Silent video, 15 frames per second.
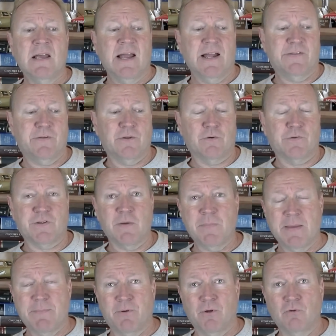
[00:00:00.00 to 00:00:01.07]
And so there were some
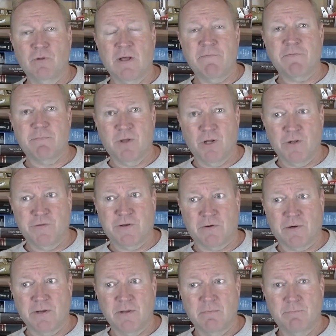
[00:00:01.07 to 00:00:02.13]
people who left the
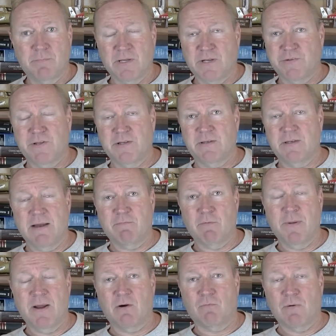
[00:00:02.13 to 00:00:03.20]
military because they'd never
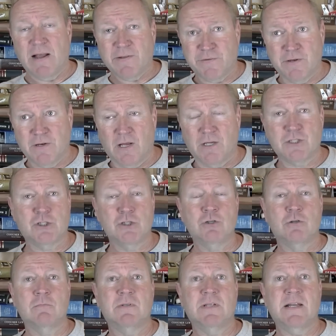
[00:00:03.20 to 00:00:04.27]
been arrested,
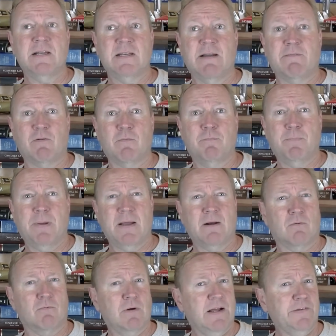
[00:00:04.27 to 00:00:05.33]
assumed they'd never been
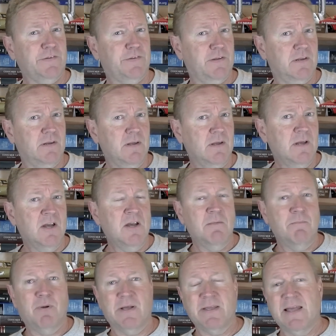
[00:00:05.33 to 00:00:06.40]
arrested,
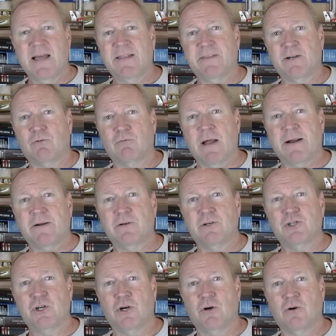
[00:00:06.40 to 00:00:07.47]
but yet their record
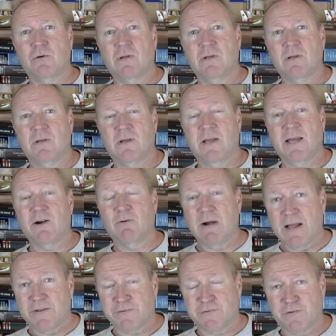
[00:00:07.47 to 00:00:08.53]
showed an
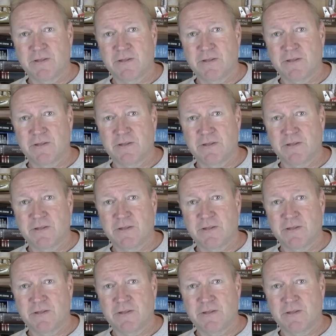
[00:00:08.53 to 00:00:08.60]
arrest.